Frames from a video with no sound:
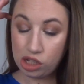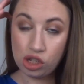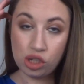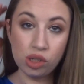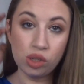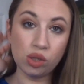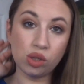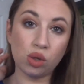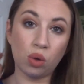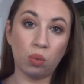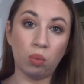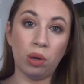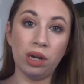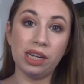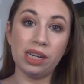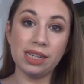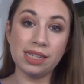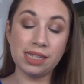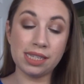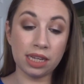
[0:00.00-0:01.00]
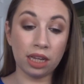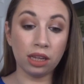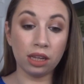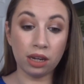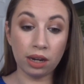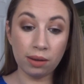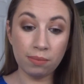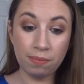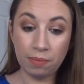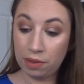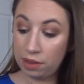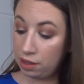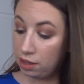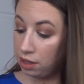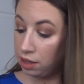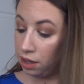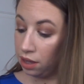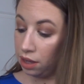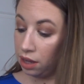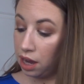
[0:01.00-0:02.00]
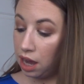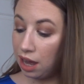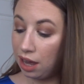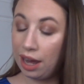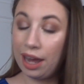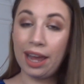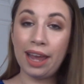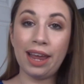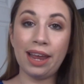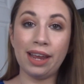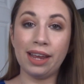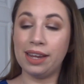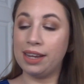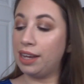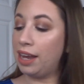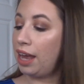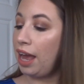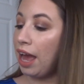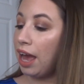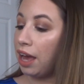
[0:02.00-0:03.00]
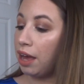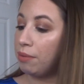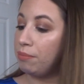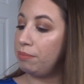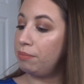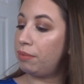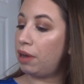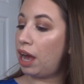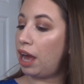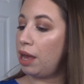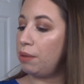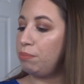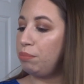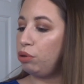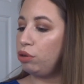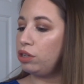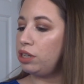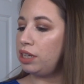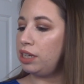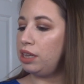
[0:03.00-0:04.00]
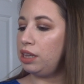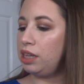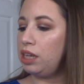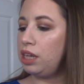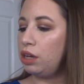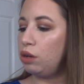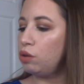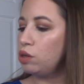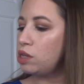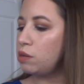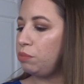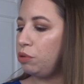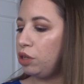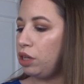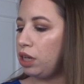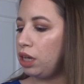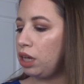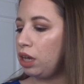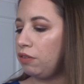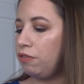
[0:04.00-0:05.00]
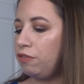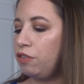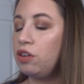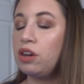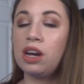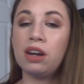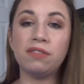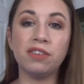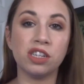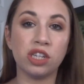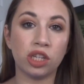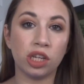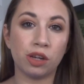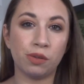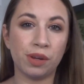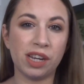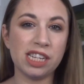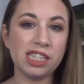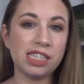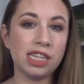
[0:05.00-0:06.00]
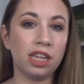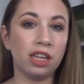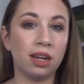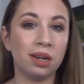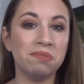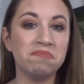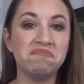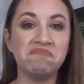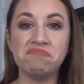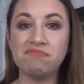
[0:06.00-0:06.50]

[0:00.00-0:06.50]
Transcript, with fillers: choose one concealer. I, I pulled in the Ulta Beauty Full Coverage Liquid Concealer.